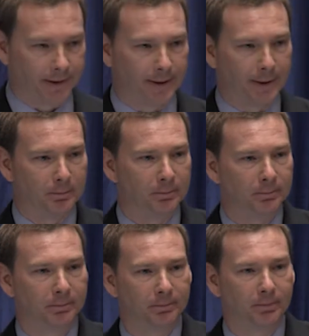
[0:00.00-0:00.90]
Um,
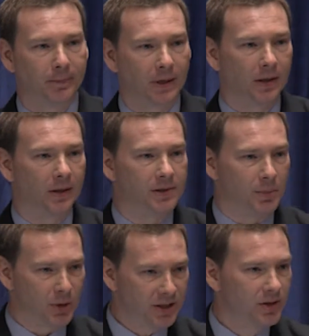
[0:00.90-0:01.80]
as I
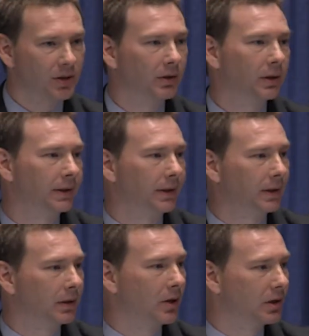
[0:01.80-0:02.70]
mentioned,
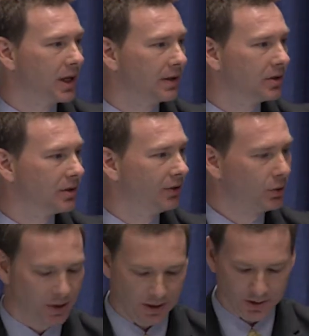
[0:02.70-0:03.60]
uh, I'll take just a few
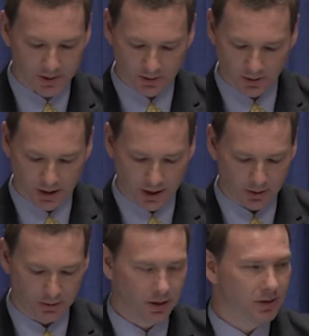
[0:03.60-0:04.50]
minutes
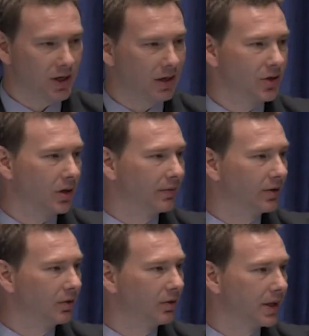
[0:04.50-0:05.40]
and touch on a
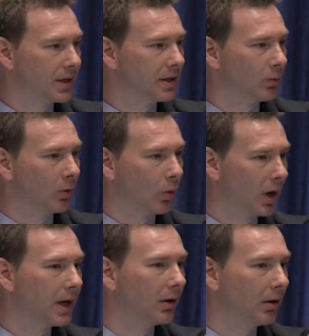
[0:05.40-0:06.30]
few things that we're
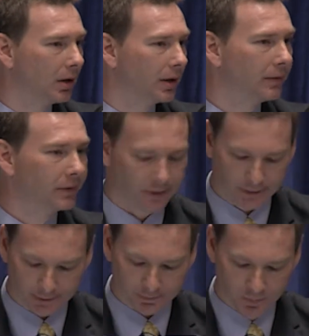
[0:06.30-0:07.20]
working on
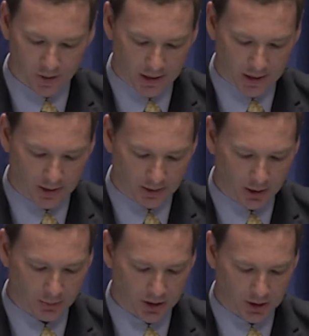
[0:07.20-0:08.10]
uh, in the
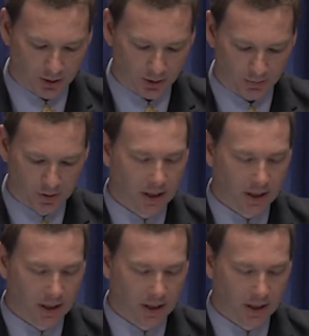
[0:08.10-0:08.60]
coming year.